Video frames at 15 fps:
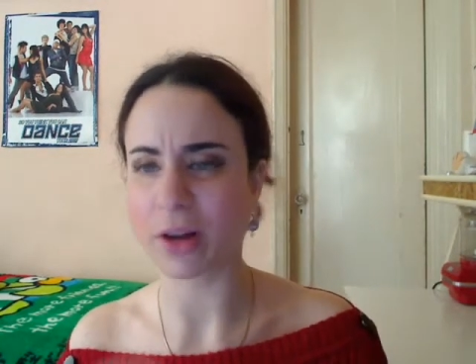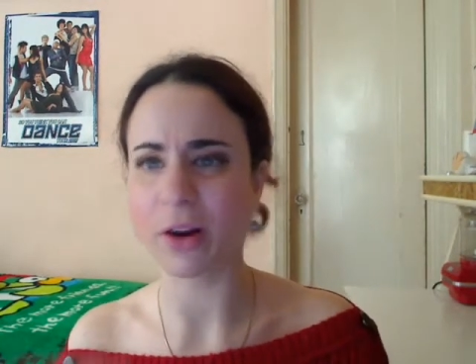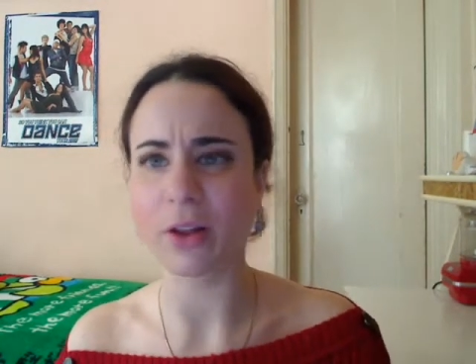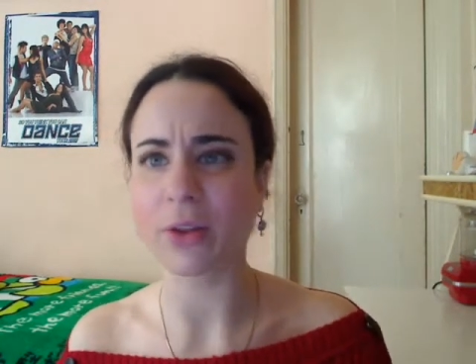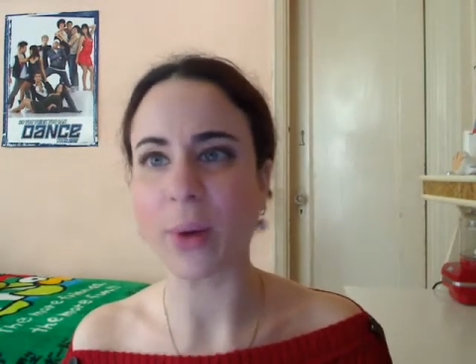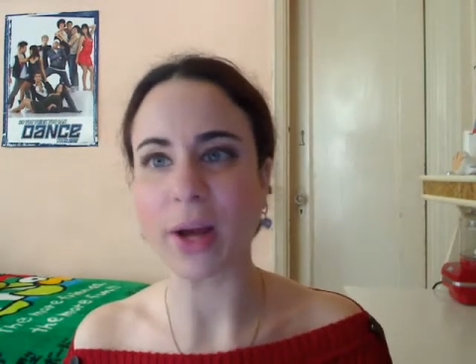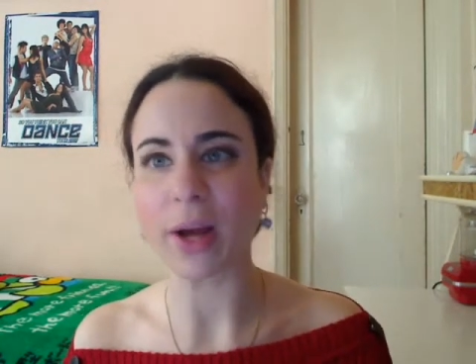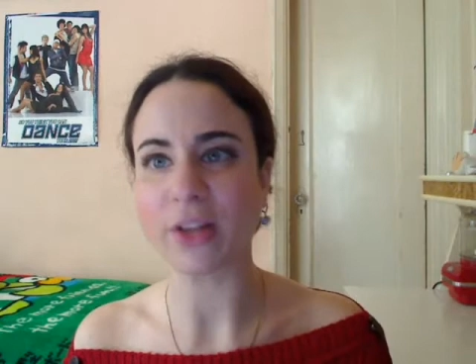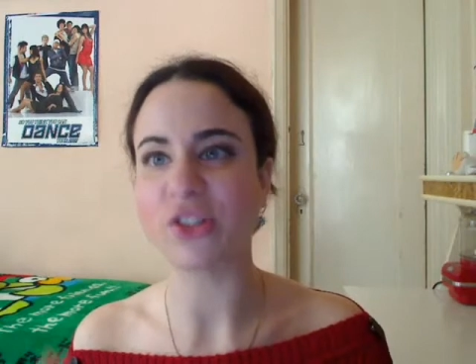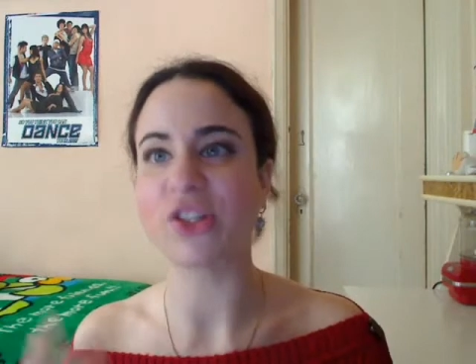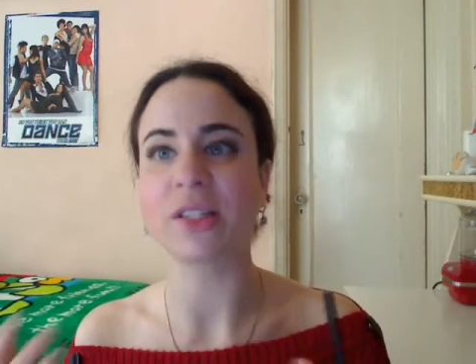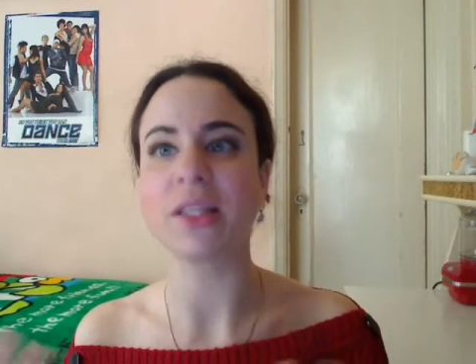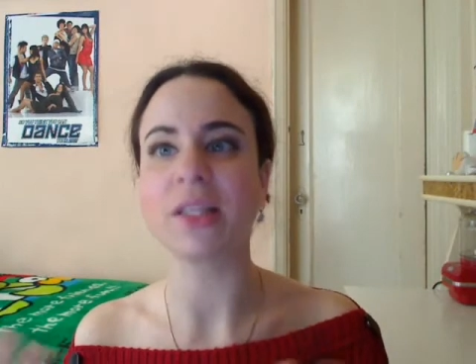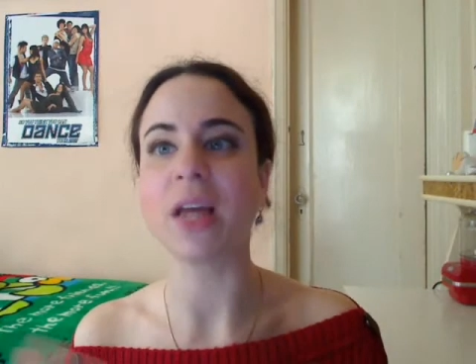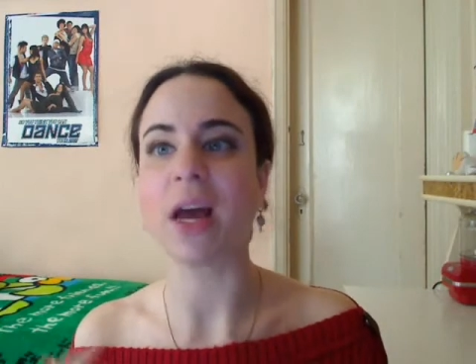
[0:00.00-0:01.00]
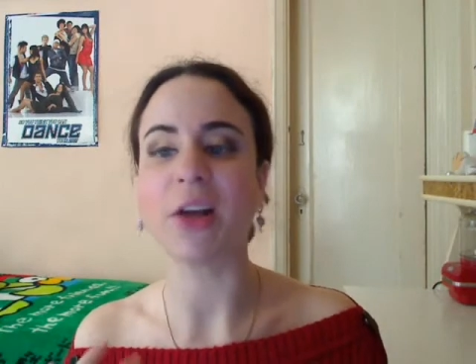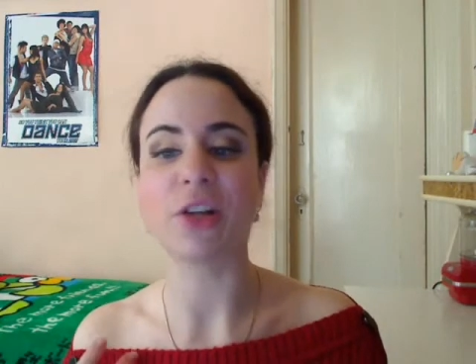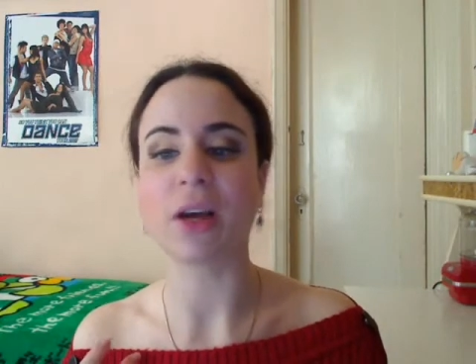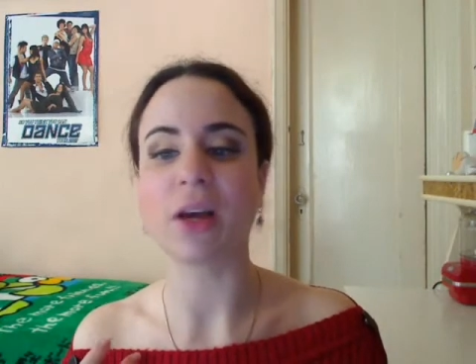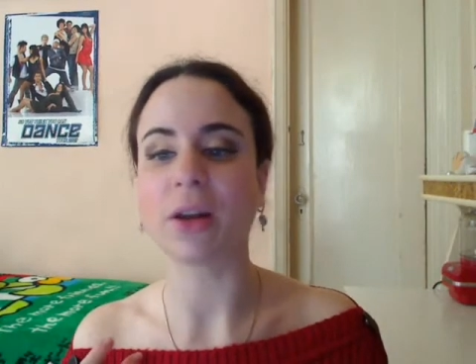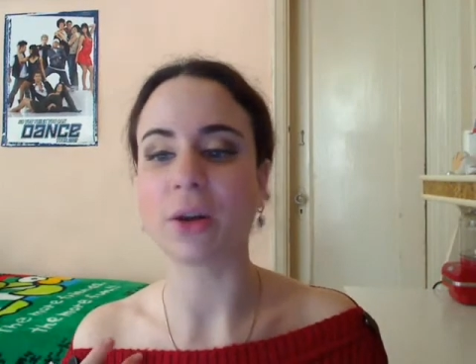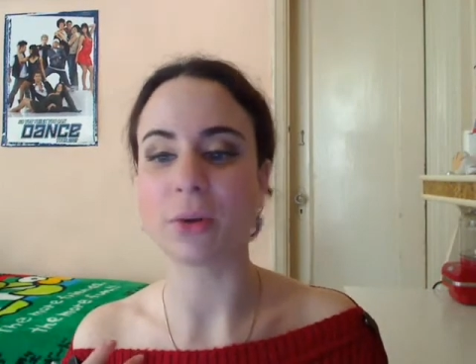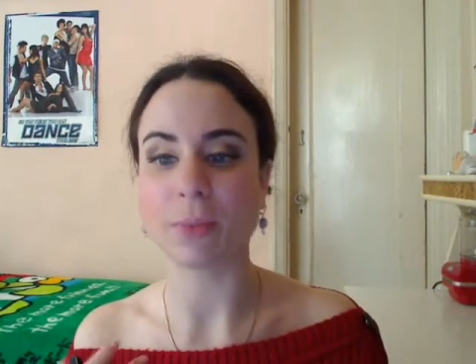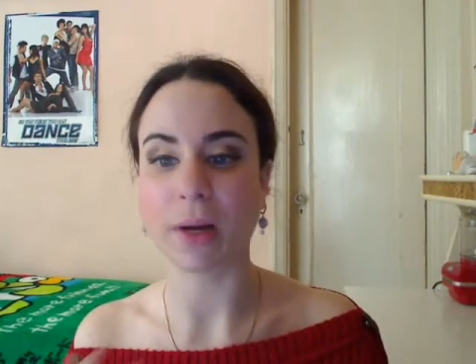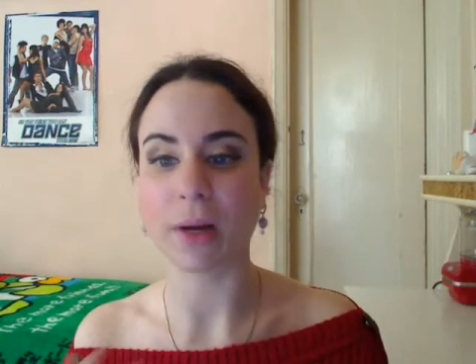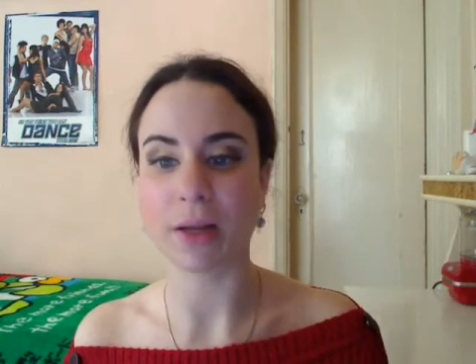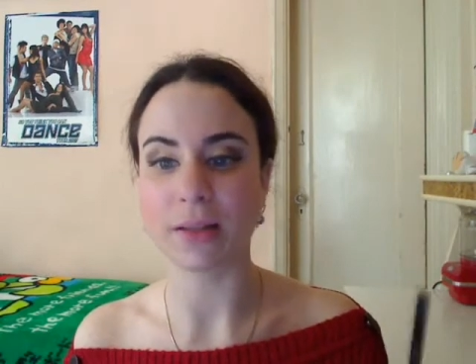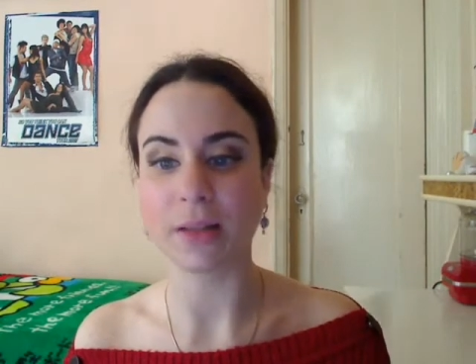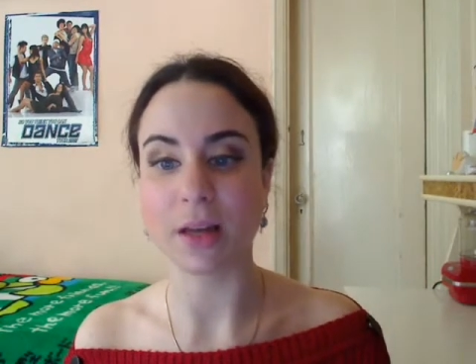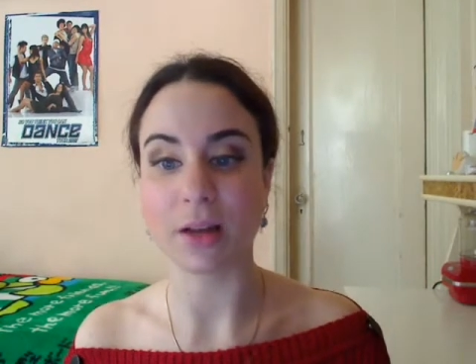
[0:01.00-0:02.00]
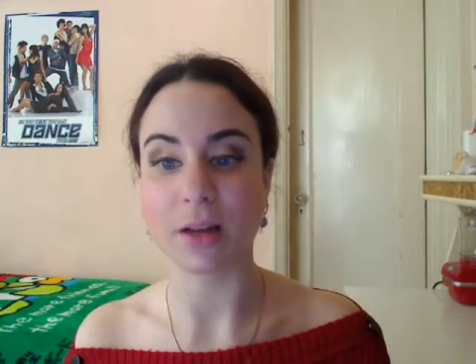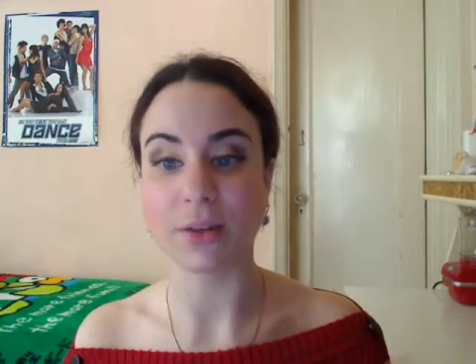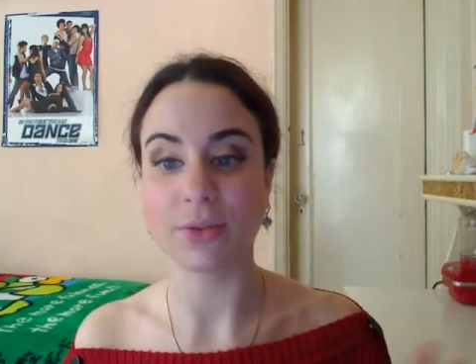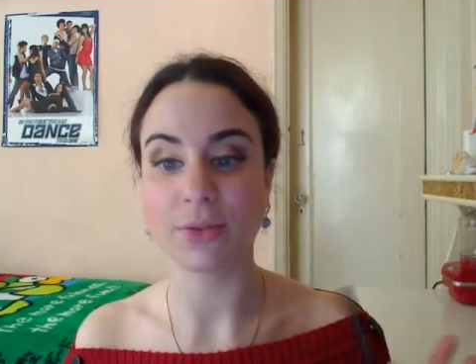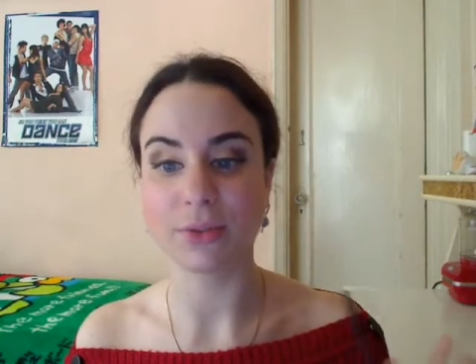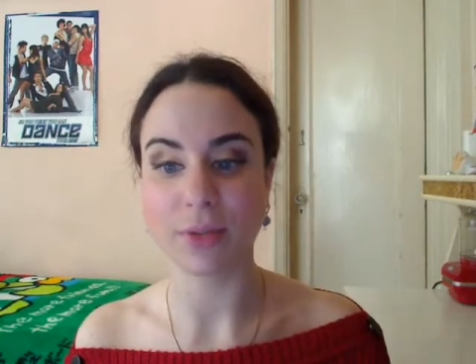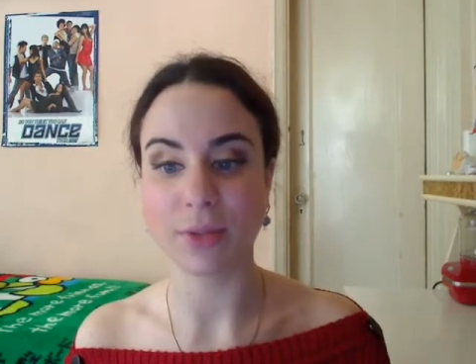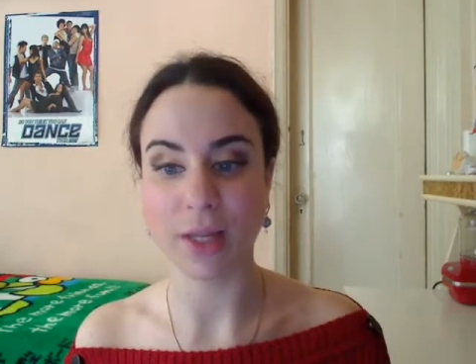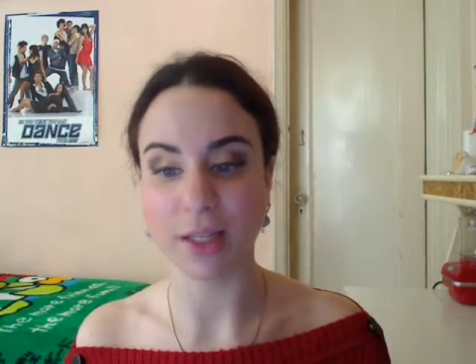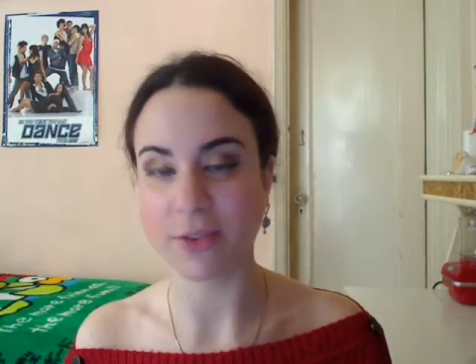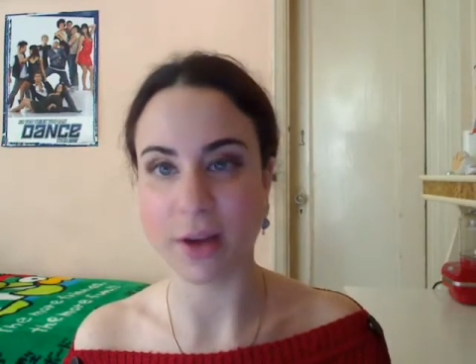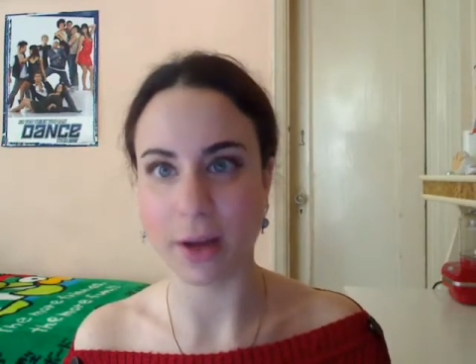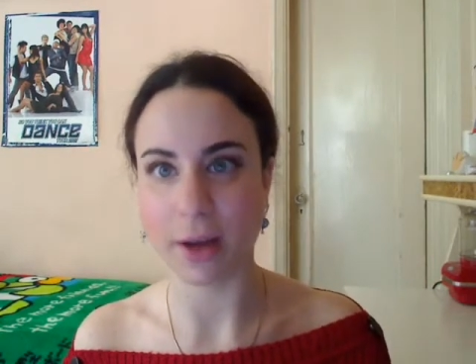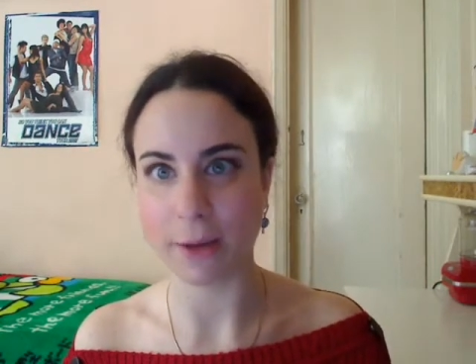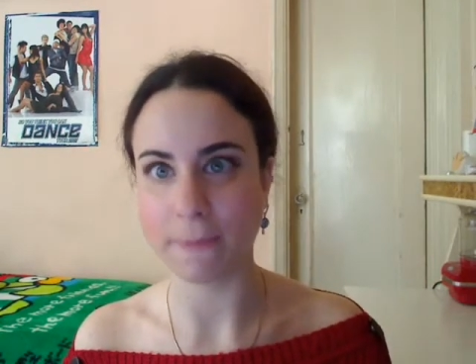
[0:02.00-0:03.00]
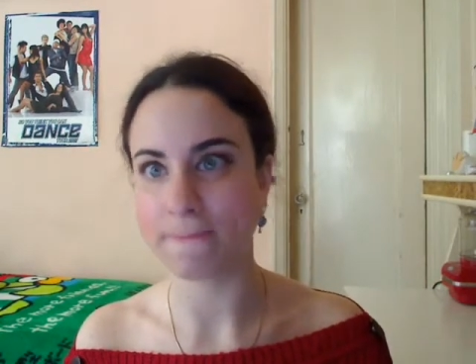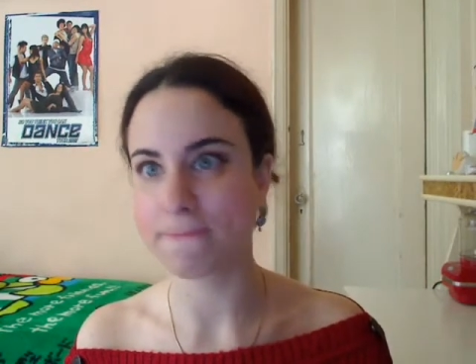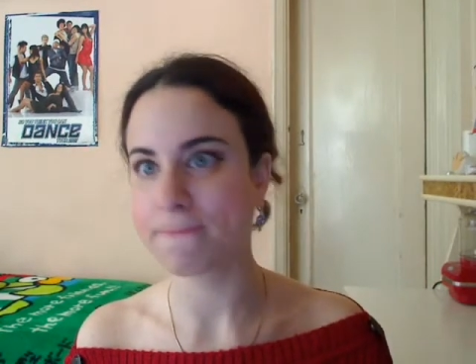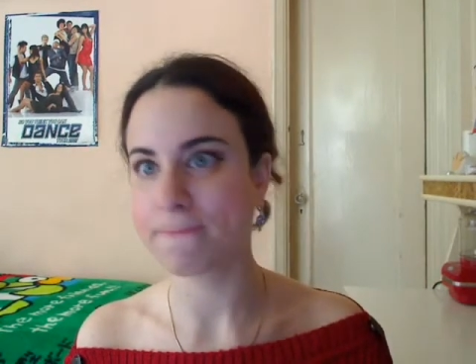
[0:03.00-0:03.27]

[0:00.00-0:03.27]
Otherwise, just the eyeshadow by itself is fine.